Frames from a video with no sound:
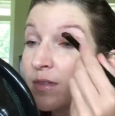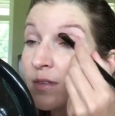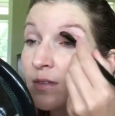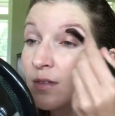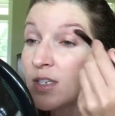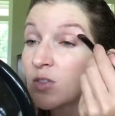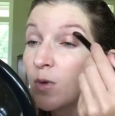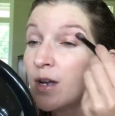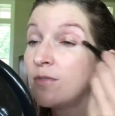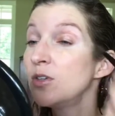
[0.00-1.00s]
This
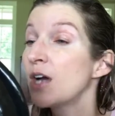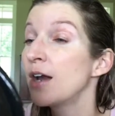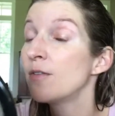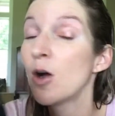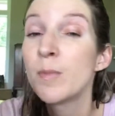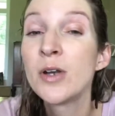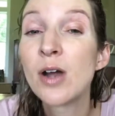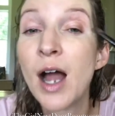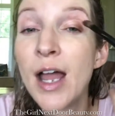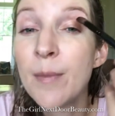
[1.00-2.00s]
one, if you kind of open your
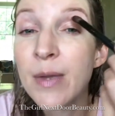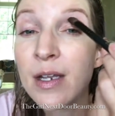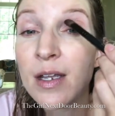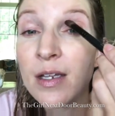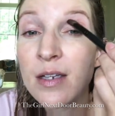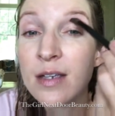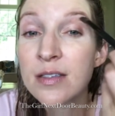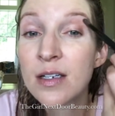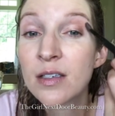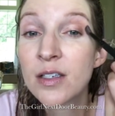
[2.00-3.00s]
eye up, it does
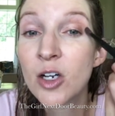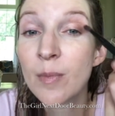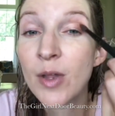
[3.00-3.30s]
get a little up there.